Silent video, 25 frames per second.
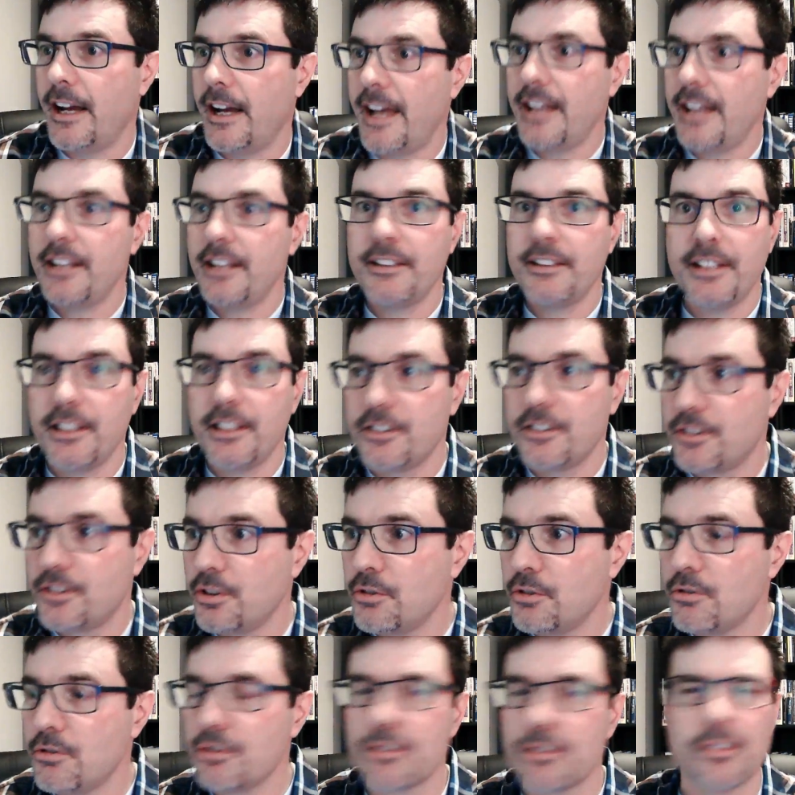editing
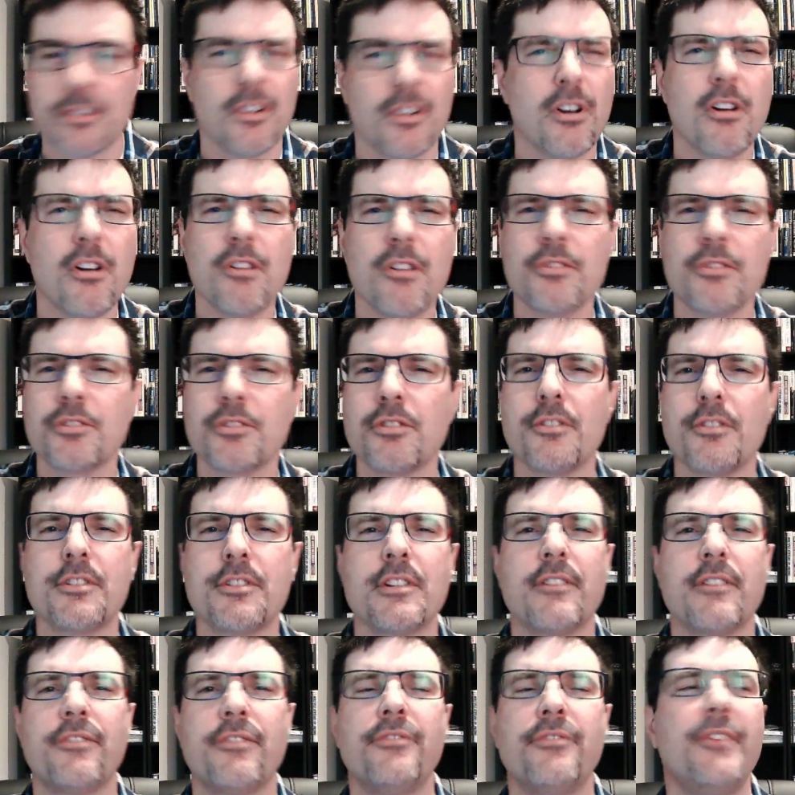tools, and all sorts
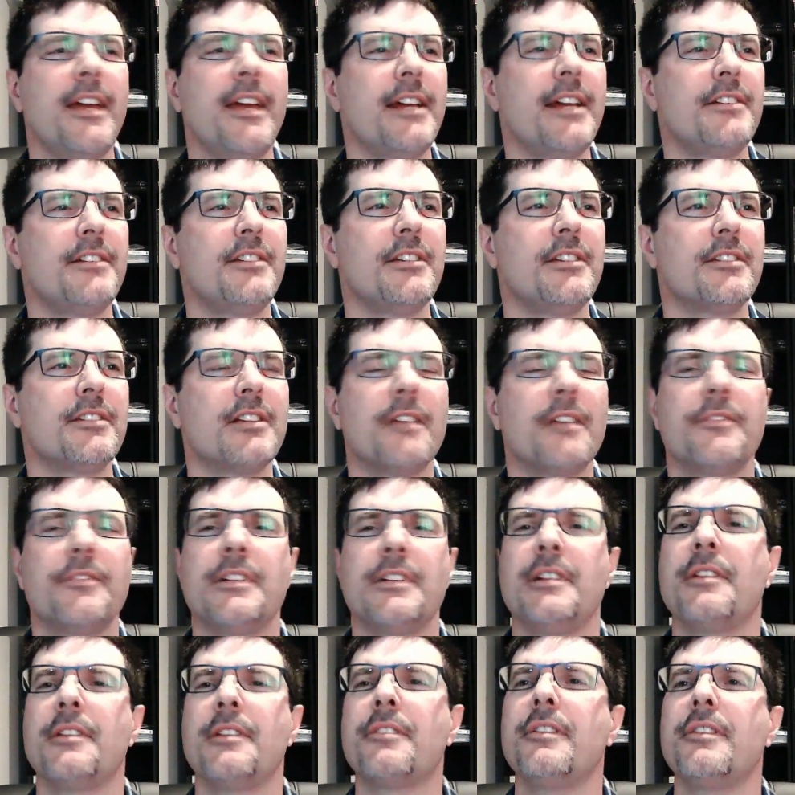of fancy stuff
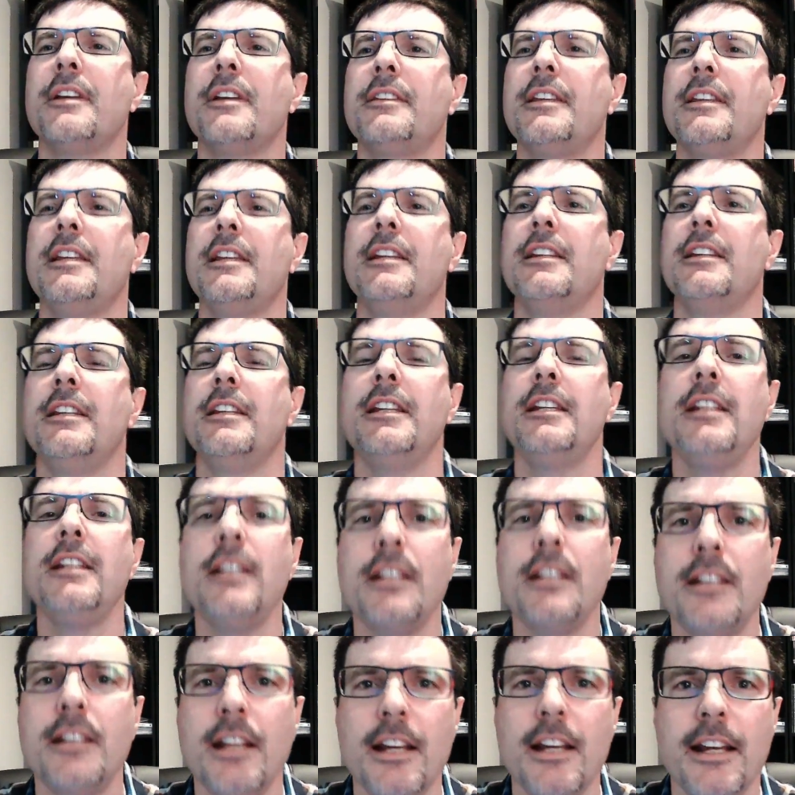that you think that you
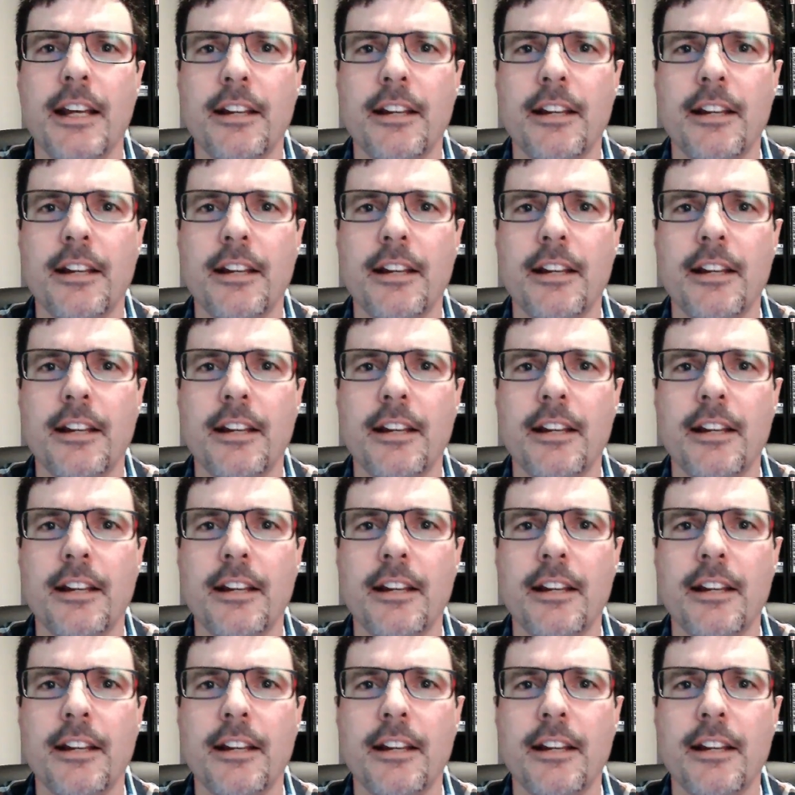need